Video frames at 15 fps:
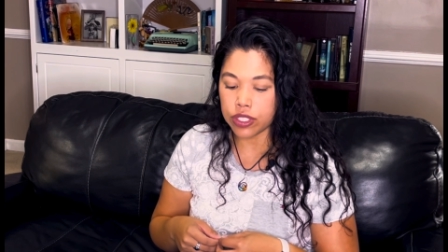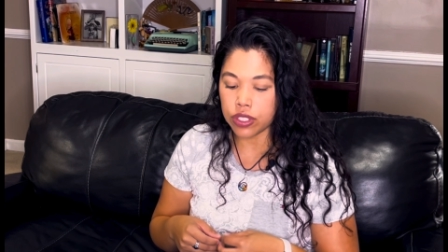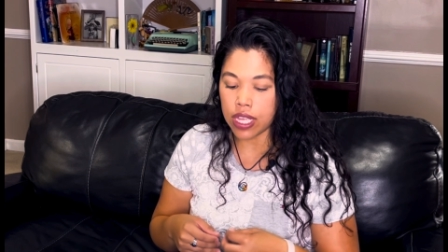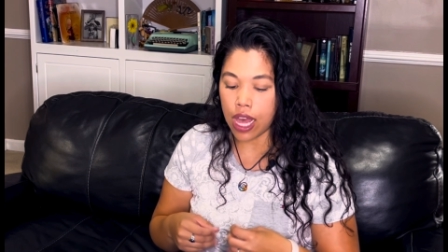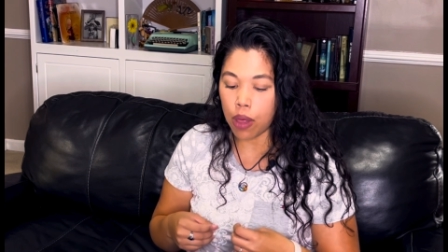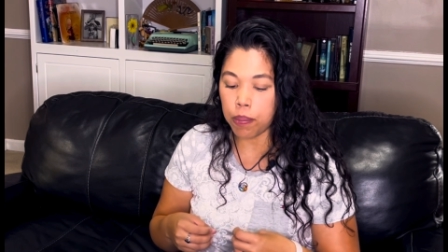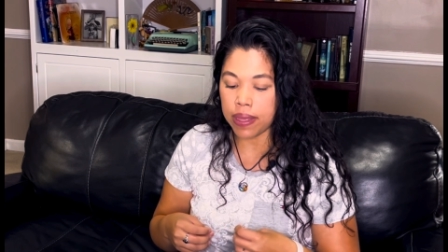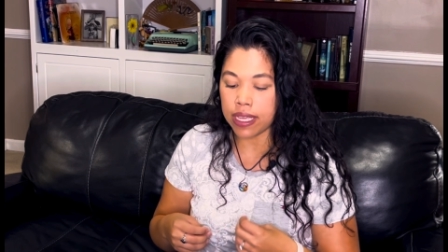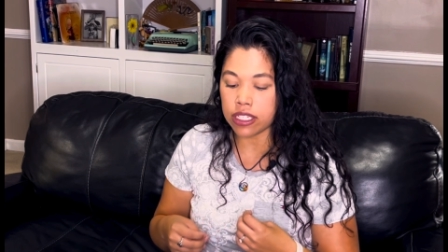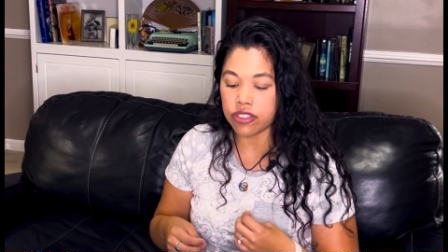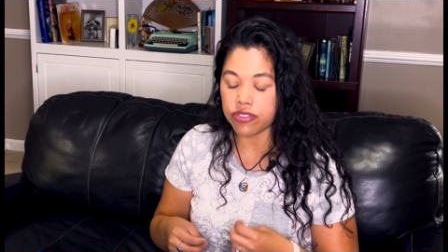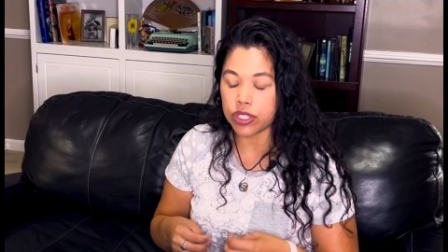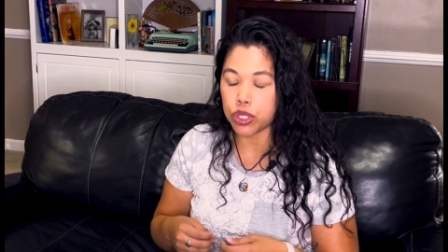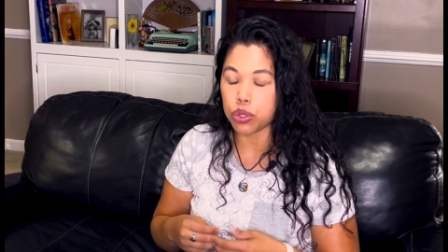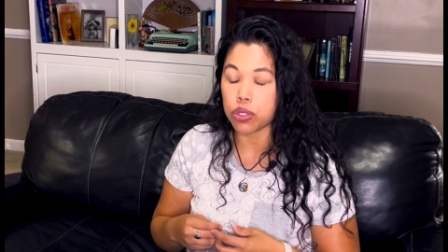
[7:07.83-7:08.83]
helping
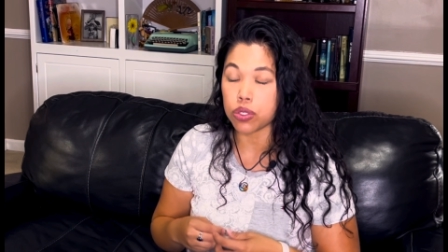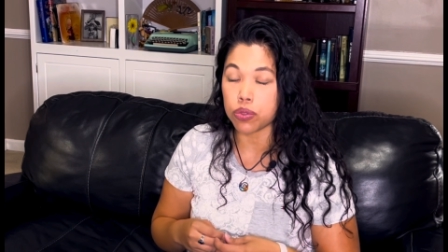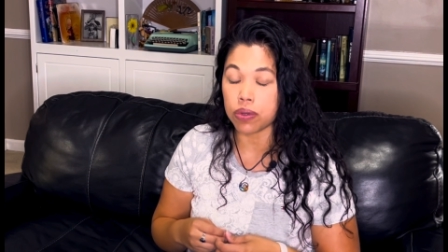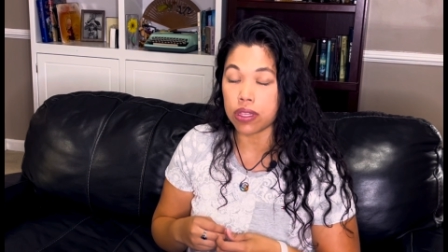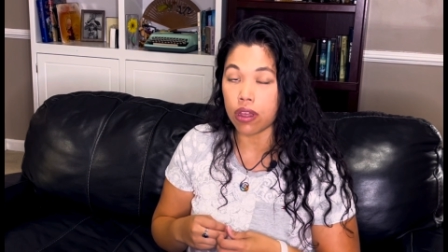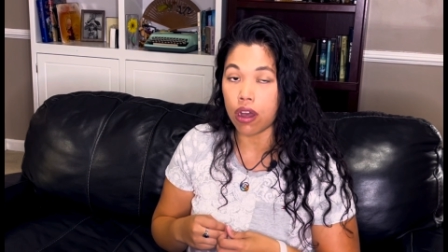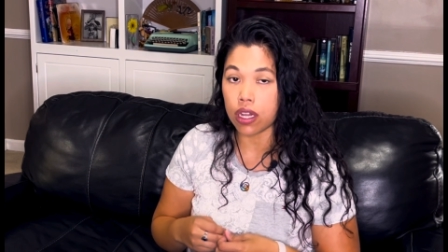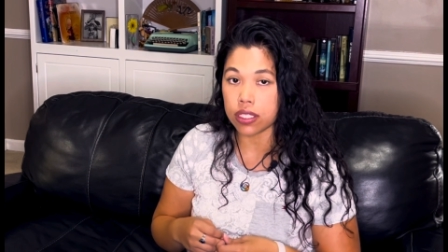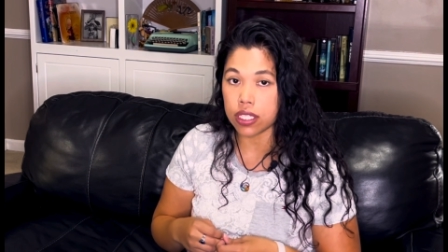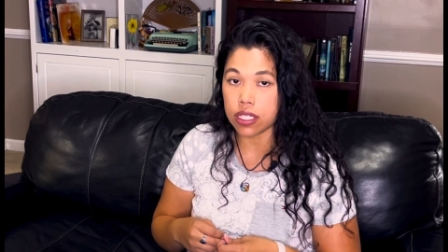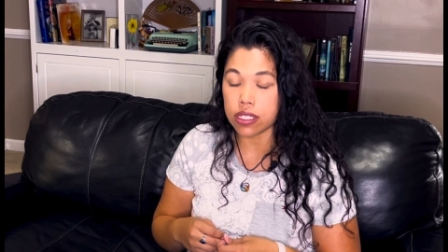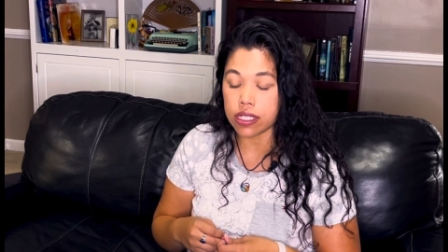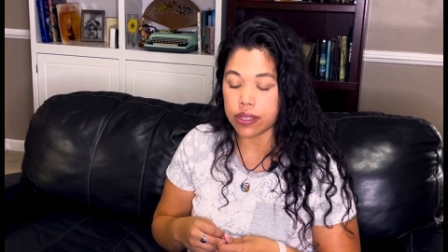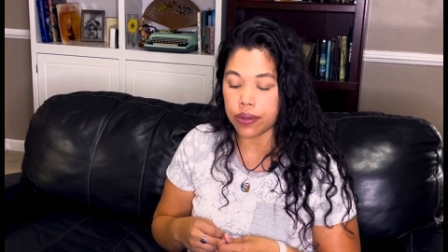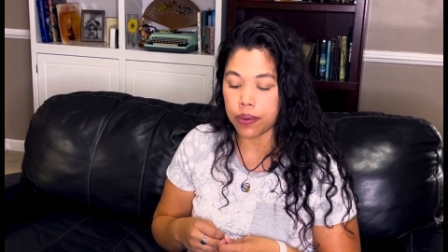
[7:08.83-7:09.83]
individuals with
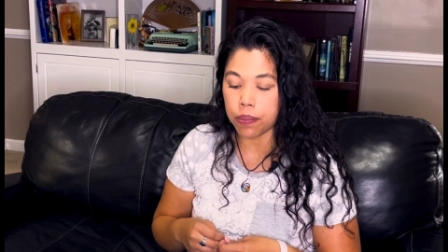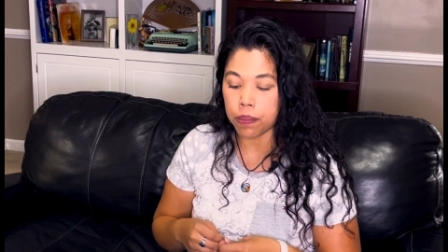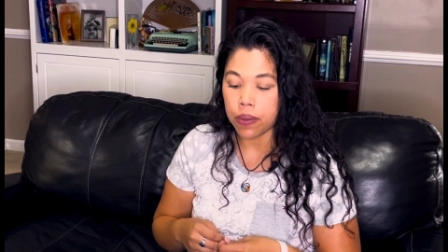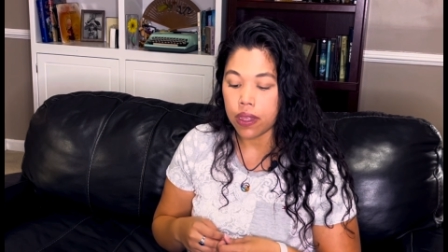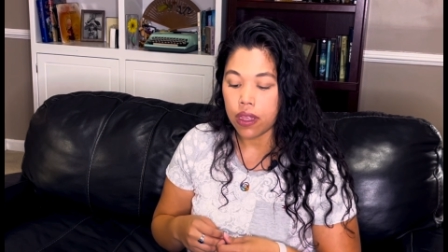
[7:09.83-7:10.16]
autism